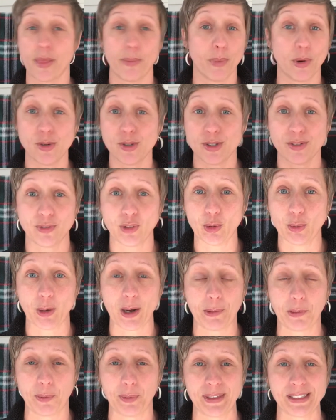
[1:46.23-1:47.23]
most of you
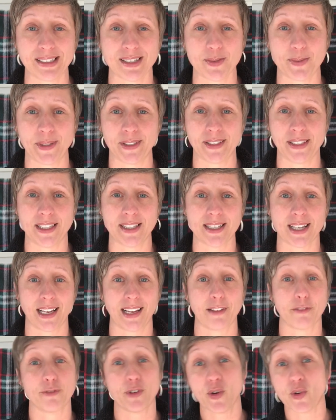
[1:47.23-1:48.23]
probably experience, I
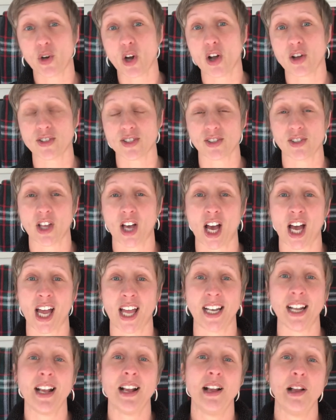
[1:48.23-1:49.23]
get phone calls a
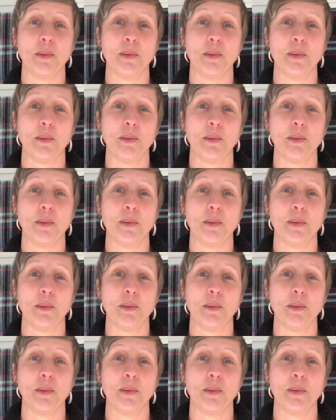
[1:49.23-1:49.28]
lot,